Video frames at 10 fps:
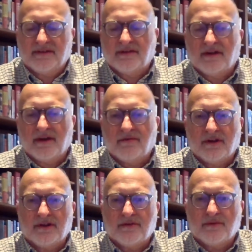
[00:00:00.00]
to the
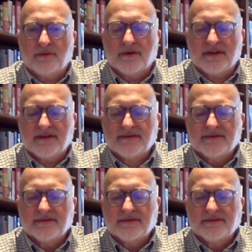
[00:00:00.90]
governing authorities.